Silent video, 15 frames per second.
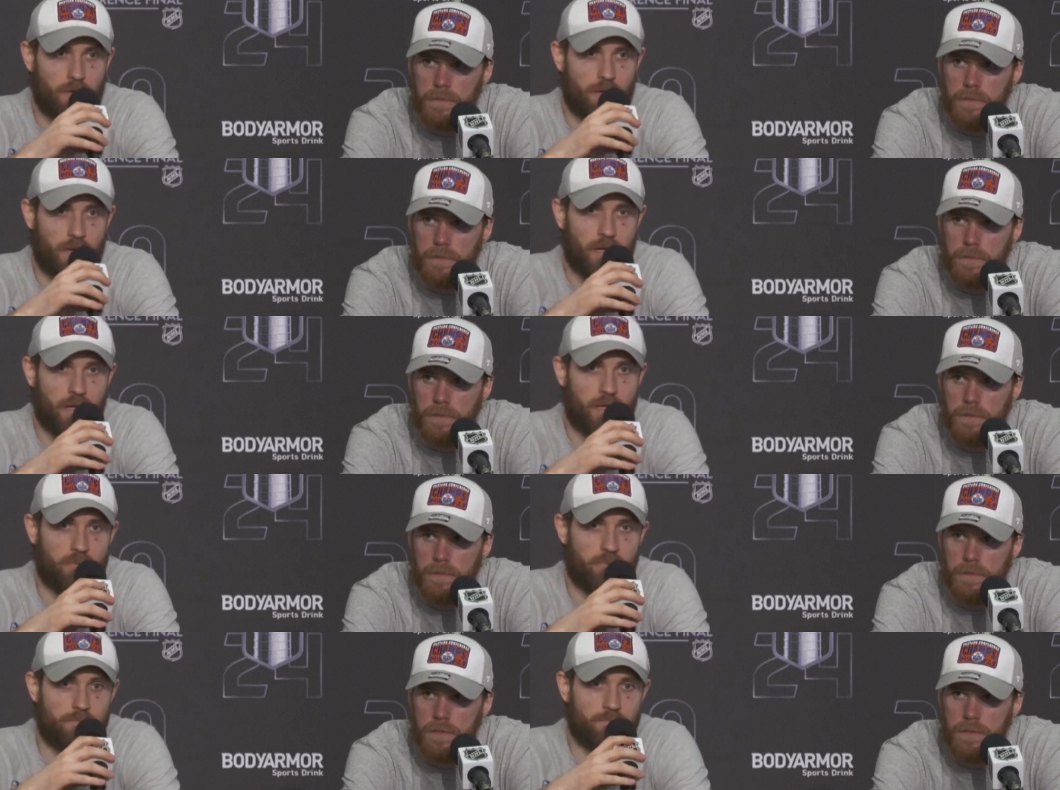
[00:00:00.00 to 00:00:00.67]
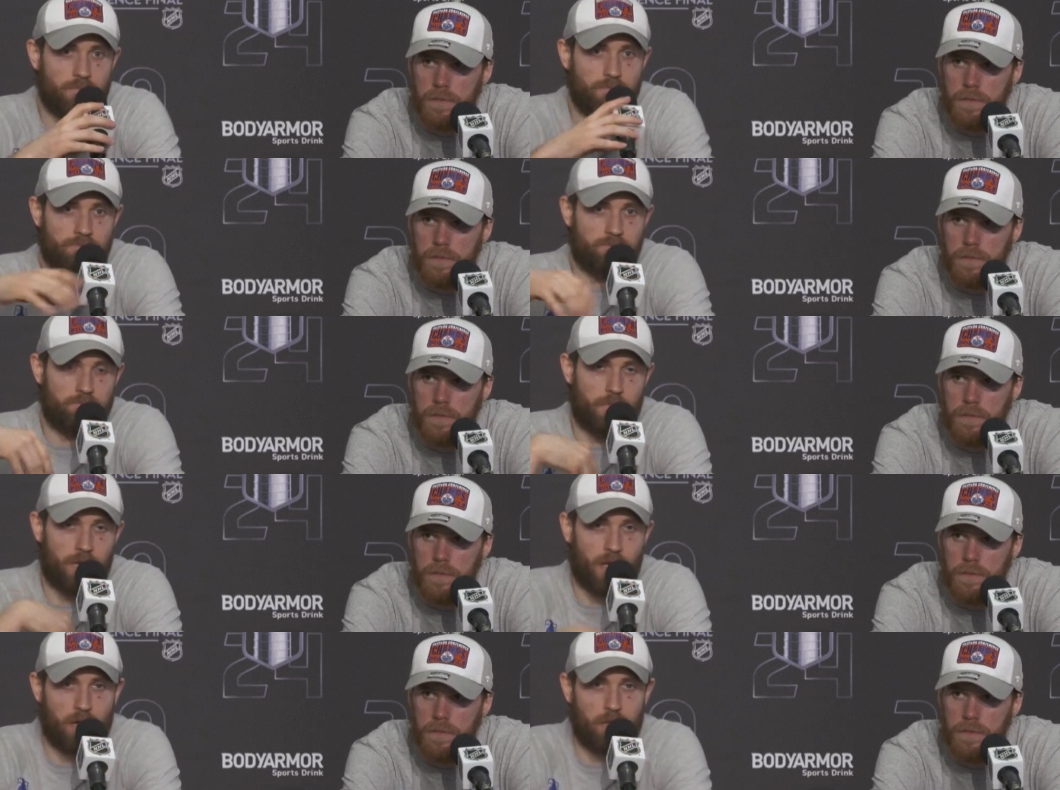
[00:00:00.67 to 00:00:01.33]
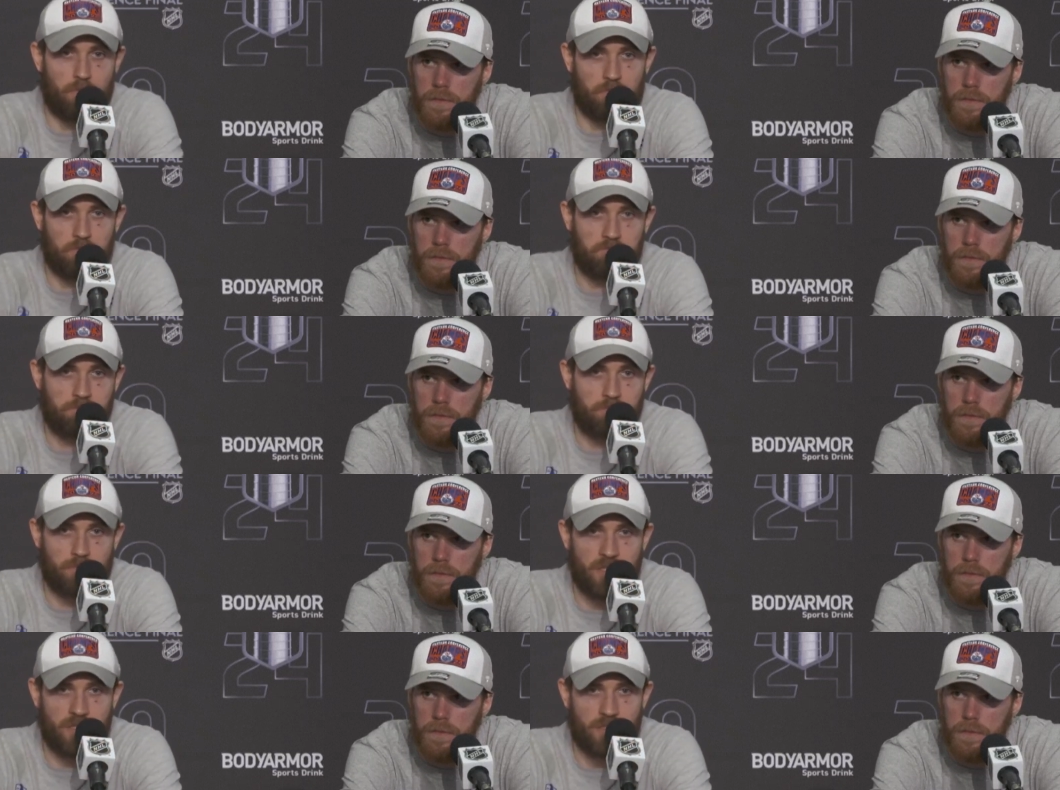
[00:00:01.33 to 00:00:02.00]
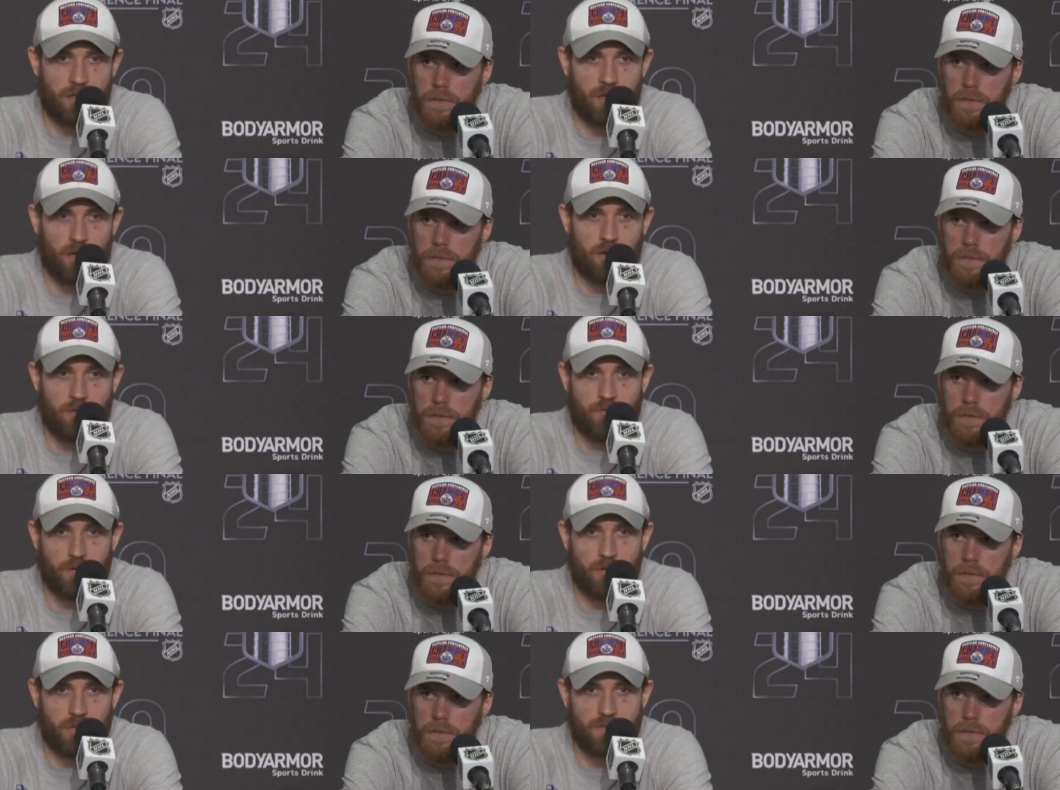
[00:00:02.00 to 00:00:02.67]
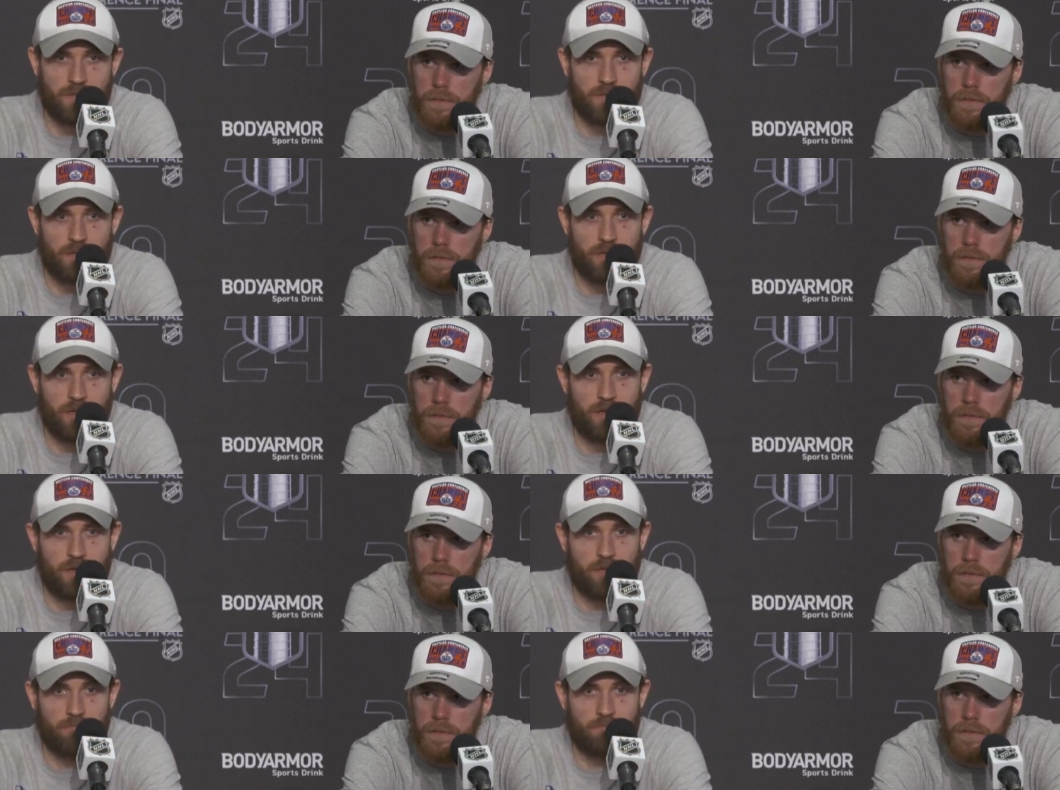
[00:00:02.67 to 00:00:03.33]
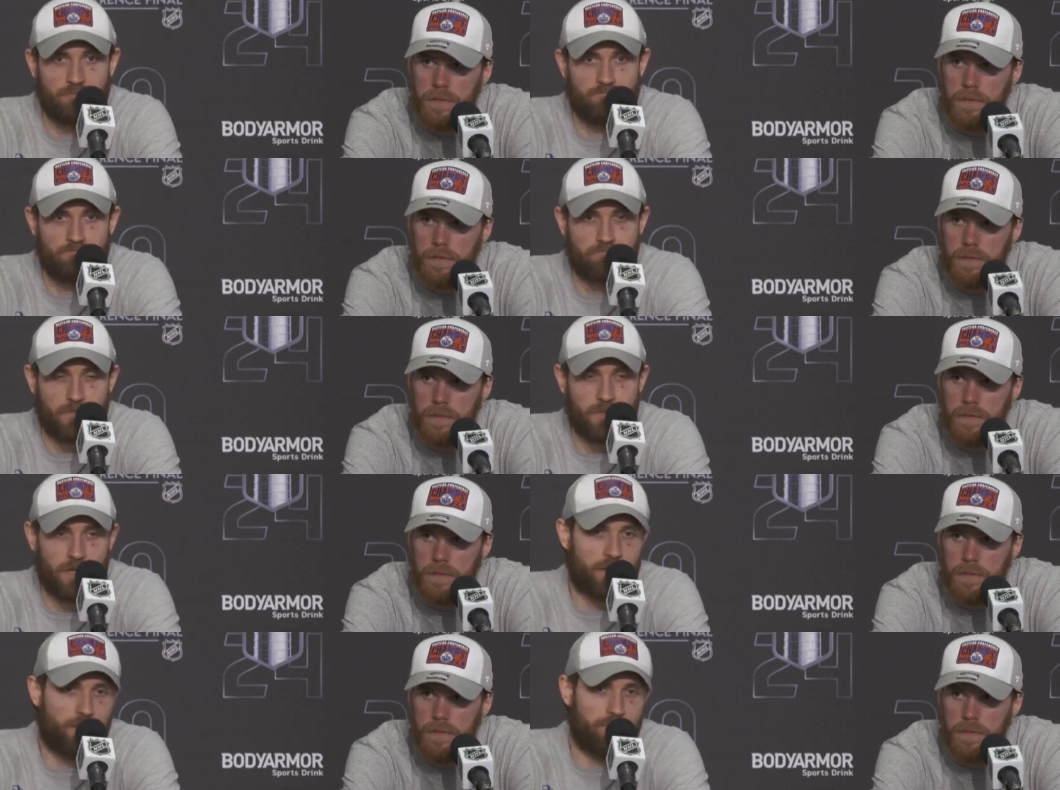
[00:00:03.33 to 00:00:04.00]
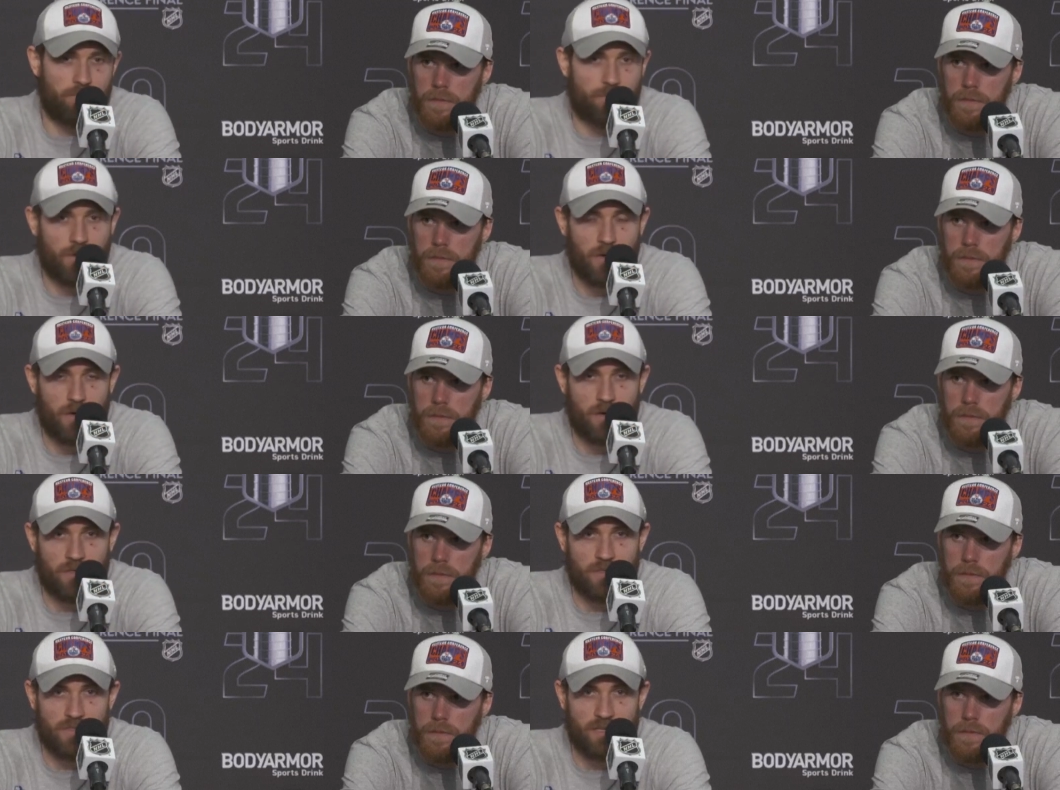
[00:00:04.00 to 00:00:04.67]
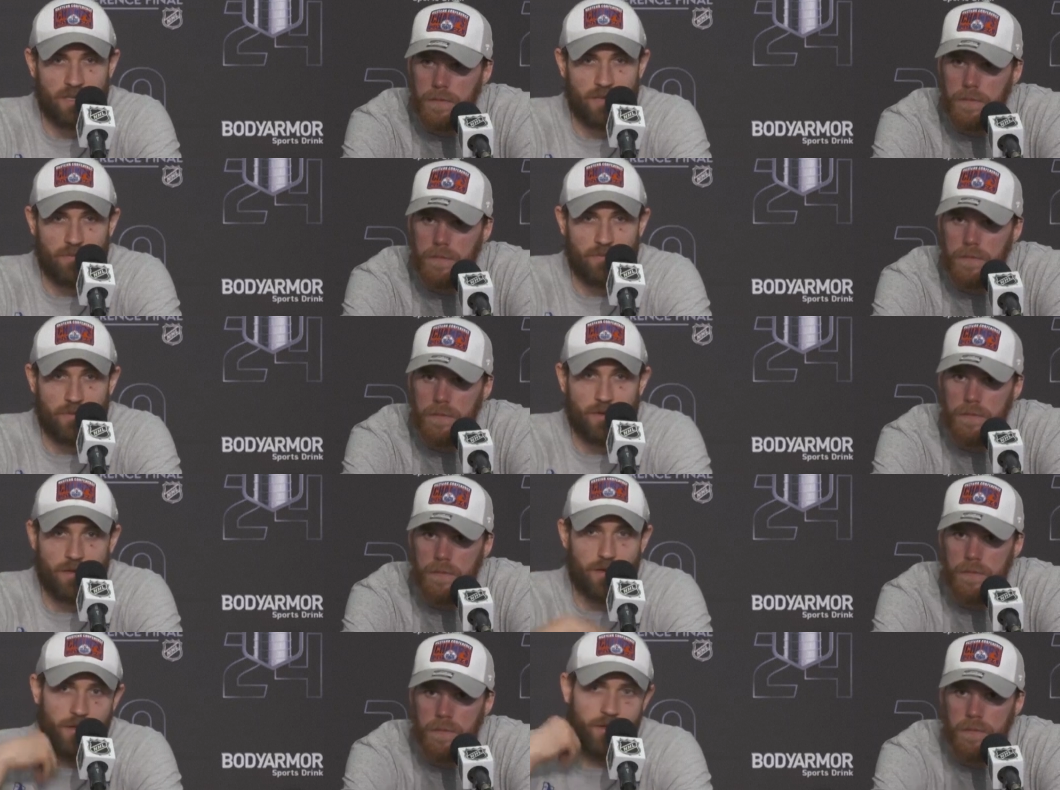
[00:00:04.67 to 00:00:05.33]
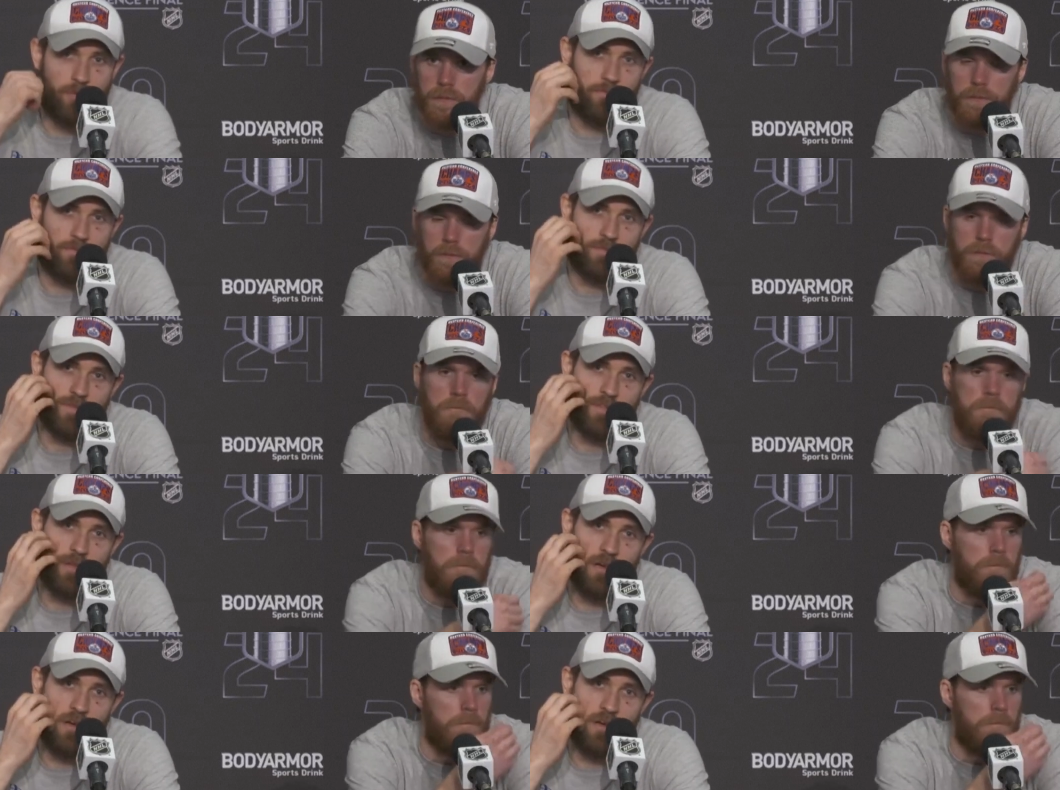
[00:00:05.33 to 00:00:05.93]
Speaker 1: Um, yeah, means a lot, of course. Um, like Connor said, um, a